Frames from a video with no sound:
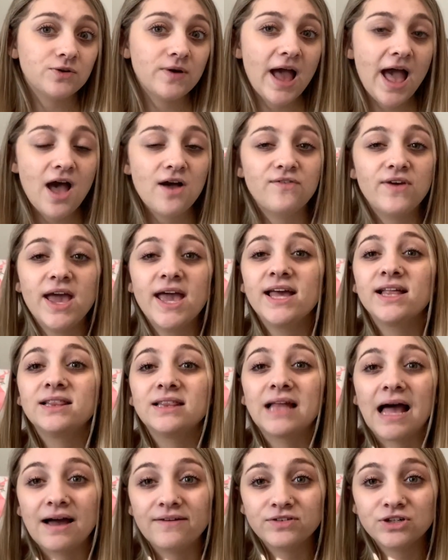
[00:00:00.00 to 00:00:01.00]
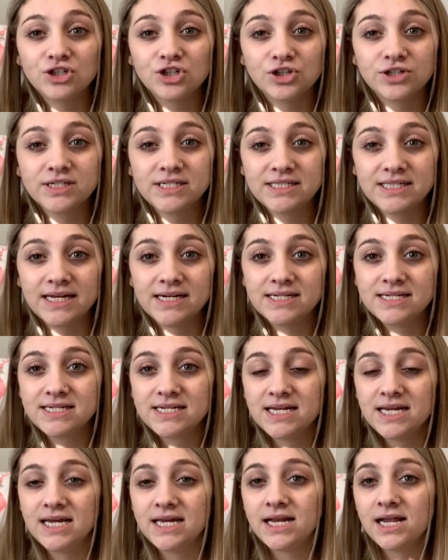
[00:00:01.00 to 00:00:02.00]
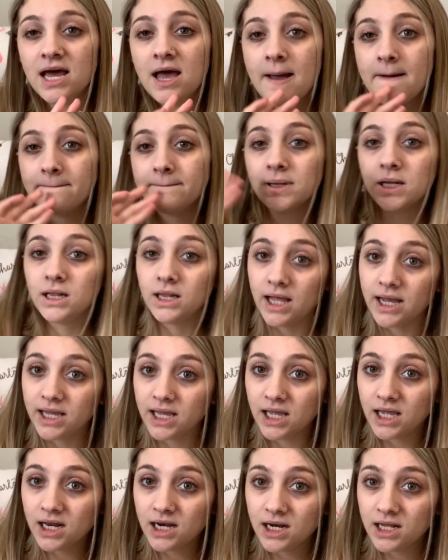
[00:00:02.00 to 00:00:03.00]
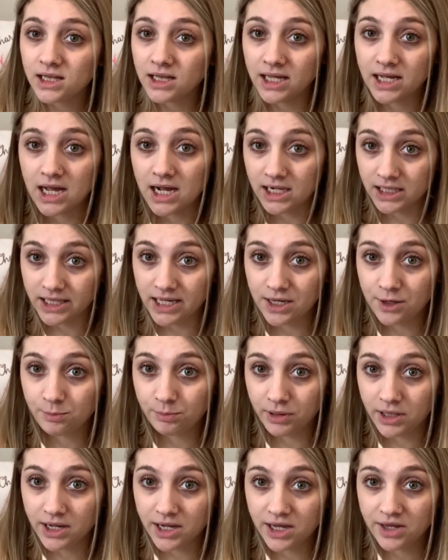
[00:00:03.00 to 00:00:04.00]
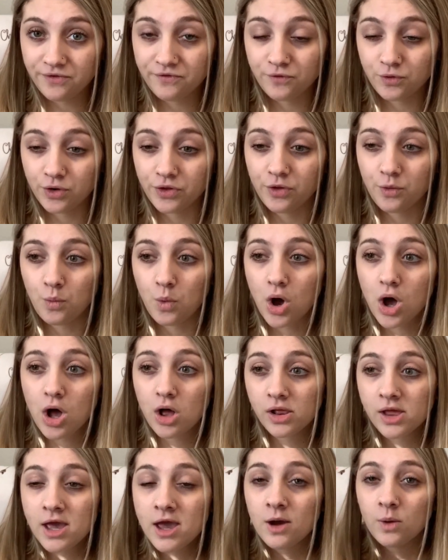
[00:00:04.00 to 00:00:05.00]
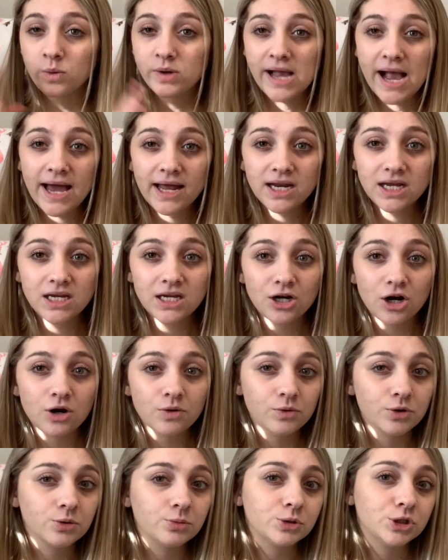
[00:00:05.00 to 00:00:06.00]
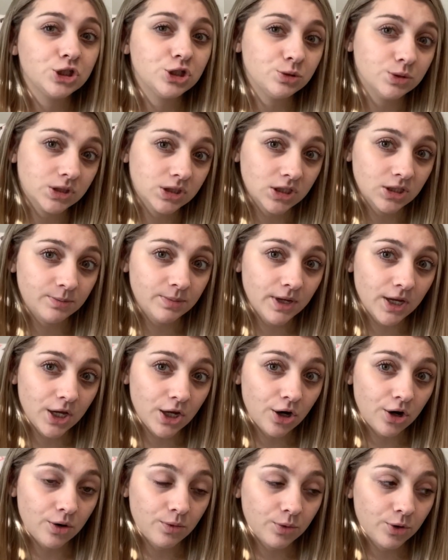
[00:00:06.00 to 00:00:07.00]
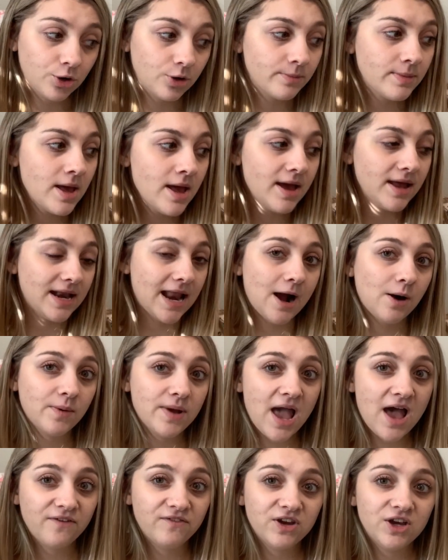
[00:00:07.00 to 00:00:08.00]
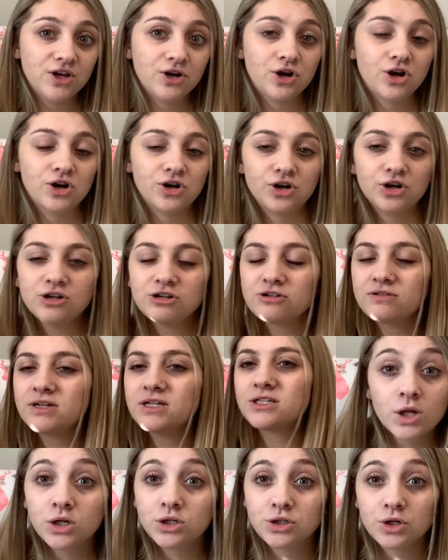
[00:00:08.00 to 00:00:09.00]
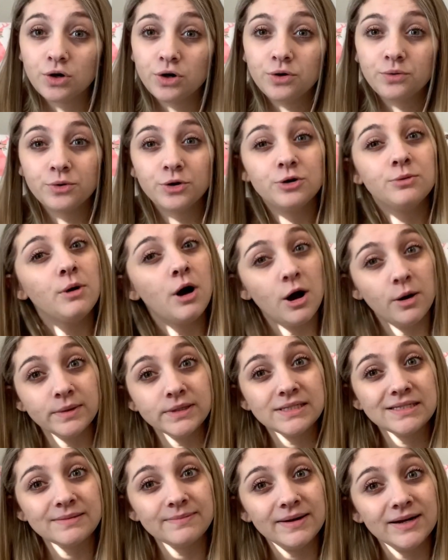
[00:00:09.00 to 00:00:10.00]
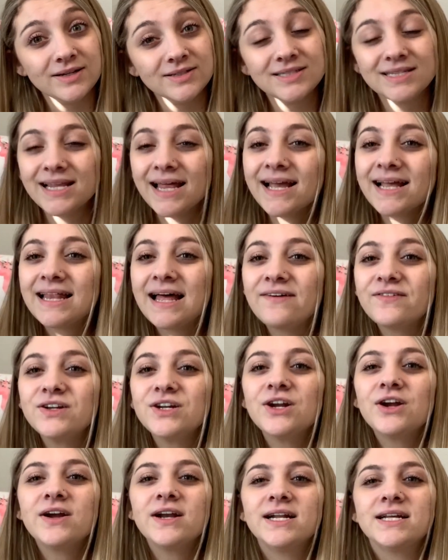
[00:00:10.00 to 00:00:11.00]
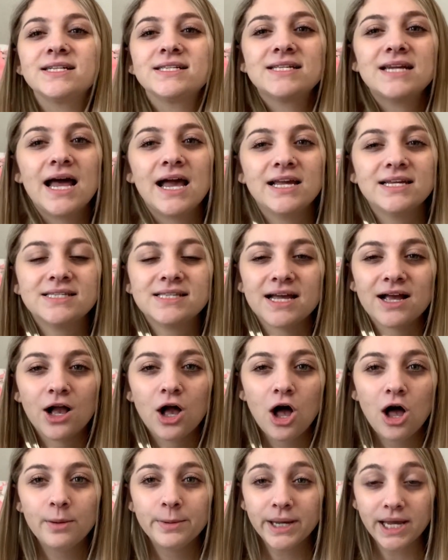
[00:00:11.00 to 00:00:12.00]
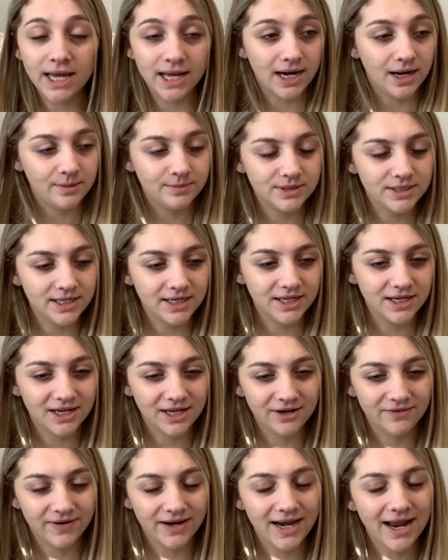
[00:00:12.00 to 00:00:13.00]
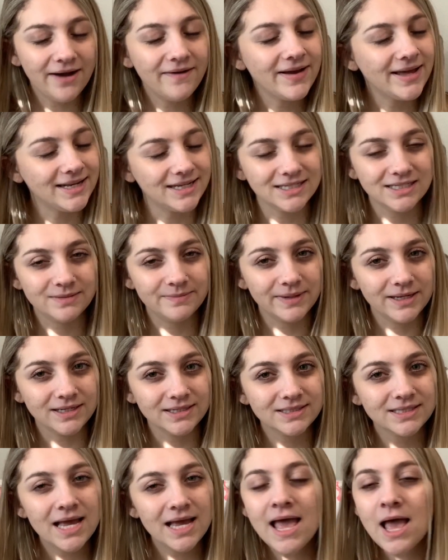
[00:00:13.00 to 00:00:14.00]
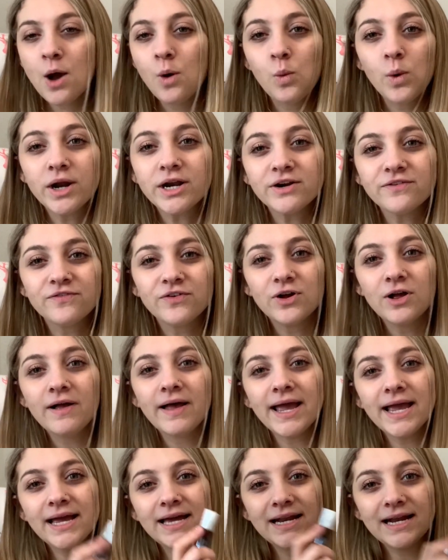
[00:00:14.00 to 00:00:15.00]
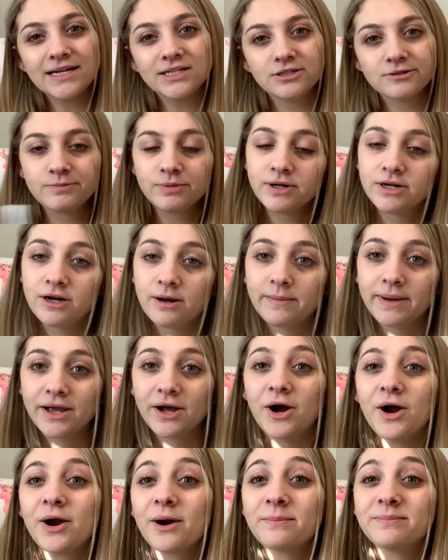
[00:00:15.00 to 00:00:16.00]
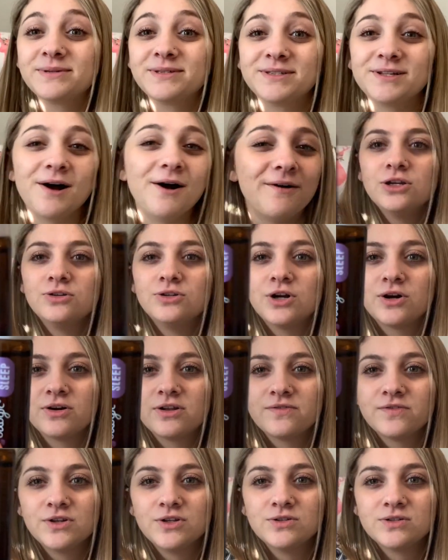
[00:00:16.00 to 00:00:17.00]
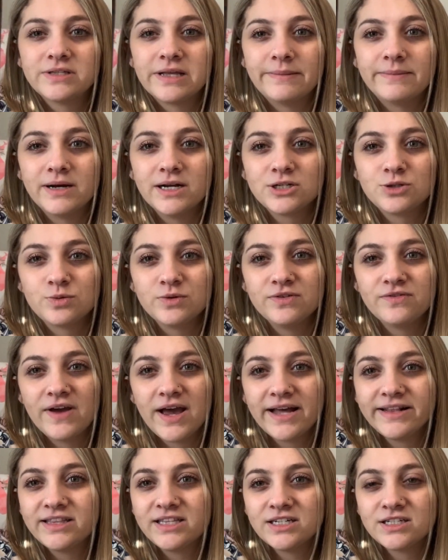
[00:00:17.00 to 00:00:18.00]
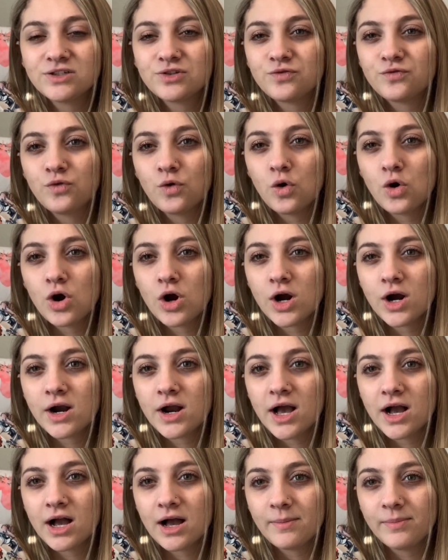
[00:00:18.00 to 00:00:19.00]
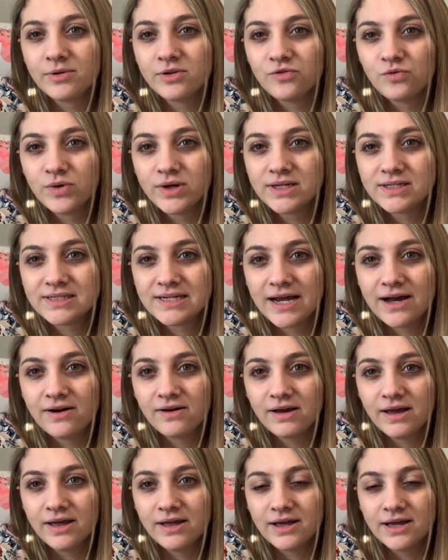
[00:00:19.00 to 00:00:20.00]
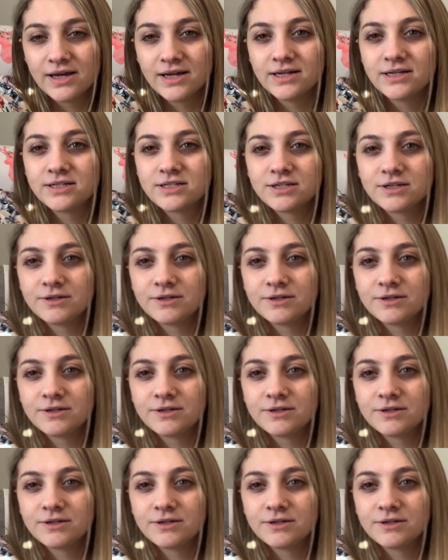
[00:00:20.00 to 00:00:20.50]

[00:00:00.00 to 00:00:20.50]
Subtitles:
have a lavender scented plug-in, like a Glade plug-in for the wall. We had it in our room when she was sleeping in our room. Now we have it in her nursery, so her room always smells like lavender and it's nice and calming. And I'm sitting in here right now and it smells wonderful, and I just put it on my arm, so you don't even use that much. We've had this for a couple of weeks now, and